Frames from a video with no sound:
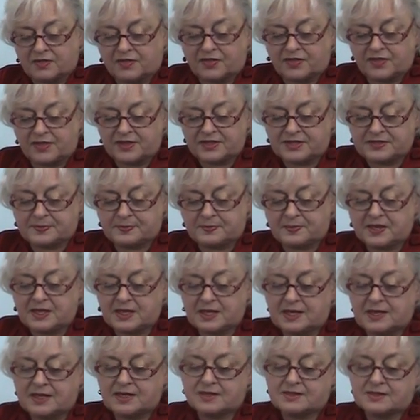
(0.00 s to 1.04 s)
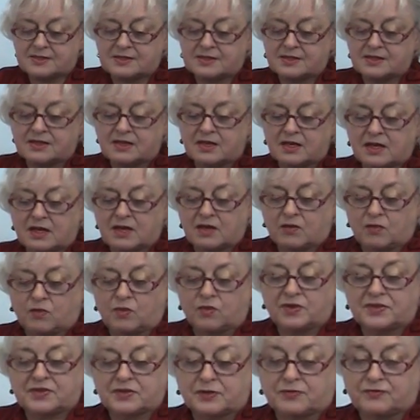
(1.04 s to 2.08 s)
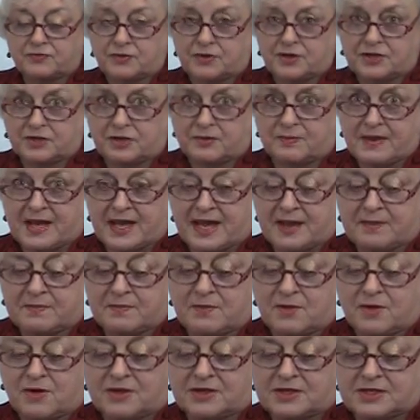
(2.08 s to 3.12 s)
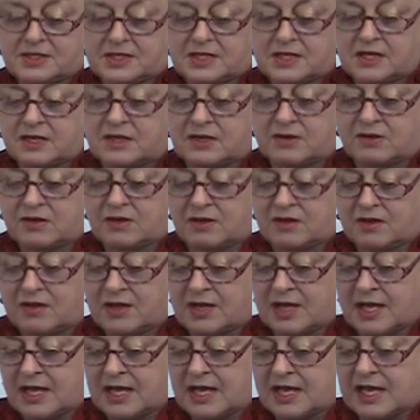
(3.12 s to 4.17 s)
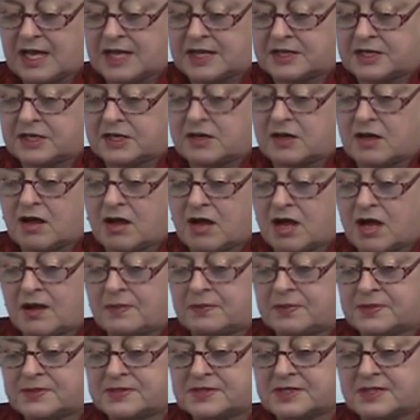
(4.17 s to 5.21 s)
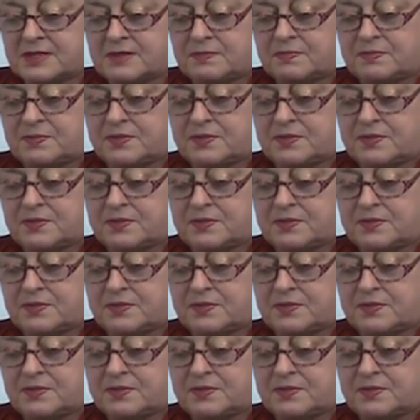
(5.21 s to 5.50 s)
this piece with the front or back marked here and an opposite